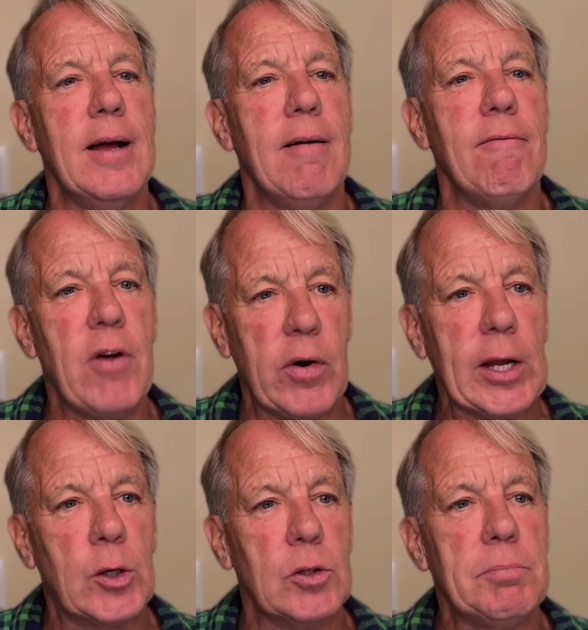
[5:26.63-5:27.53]
very
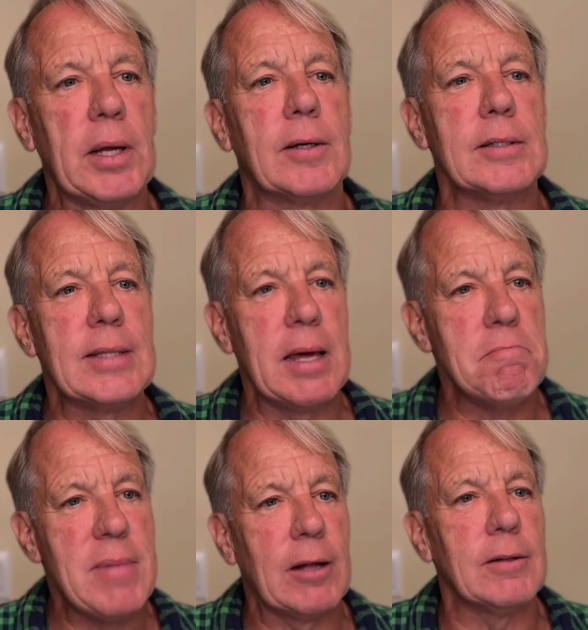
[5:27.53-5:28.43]
good, because they
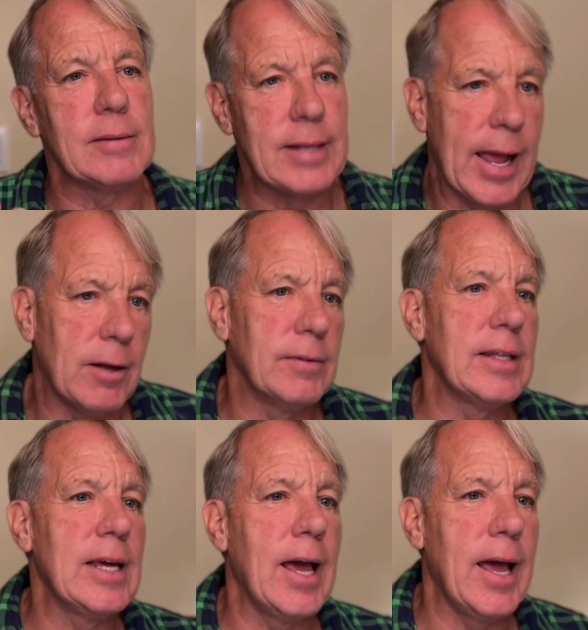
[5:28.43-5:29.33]
melt down
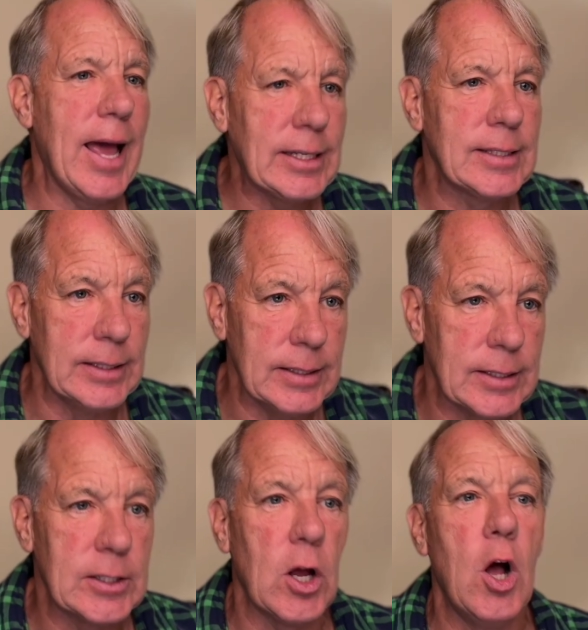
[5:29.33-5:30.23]
the
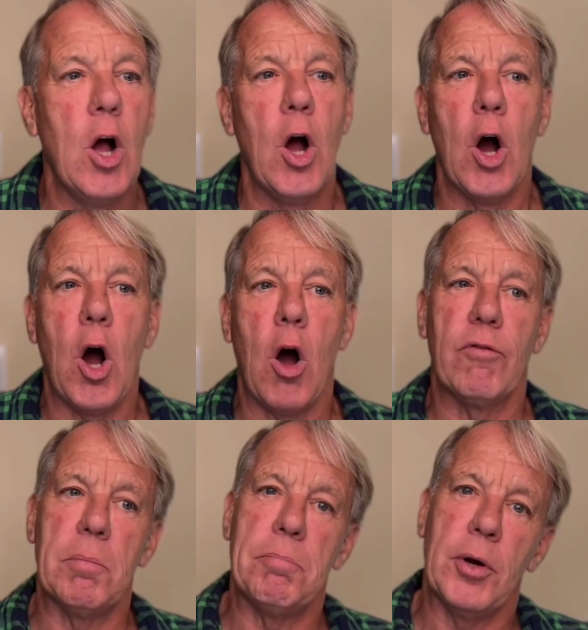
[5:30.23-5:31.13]
essence of
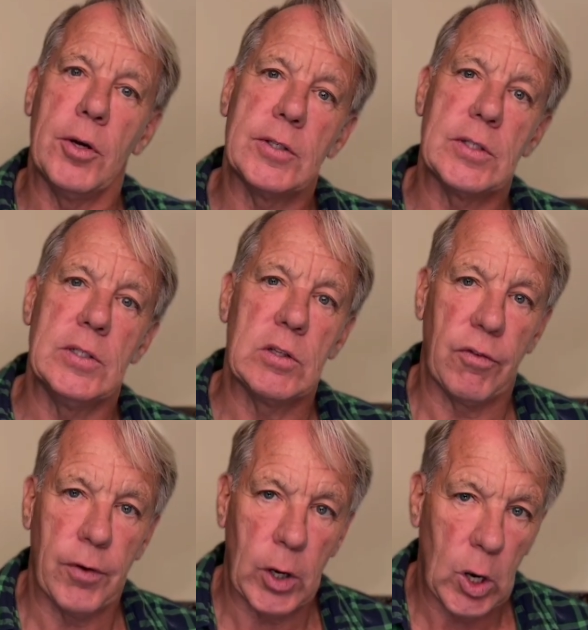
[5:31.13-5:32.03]
a person's
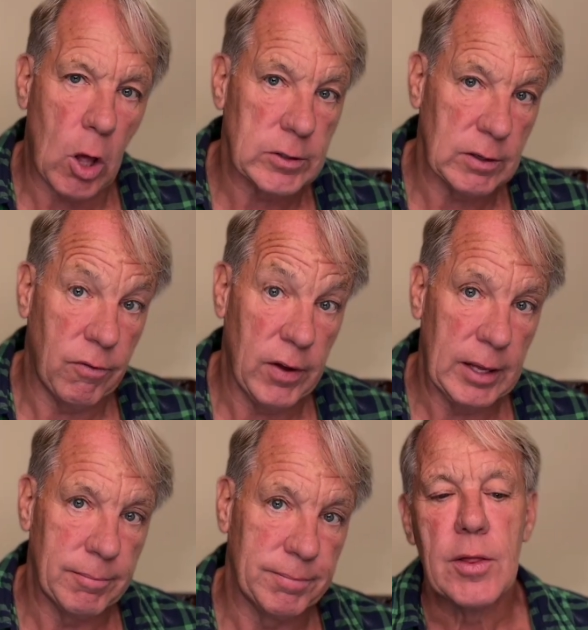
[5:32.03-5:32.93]
philosophy.
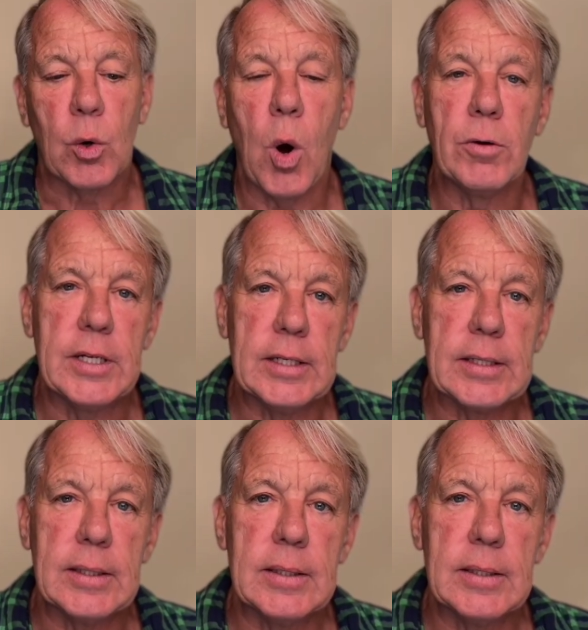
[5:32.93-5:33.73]
The quote is,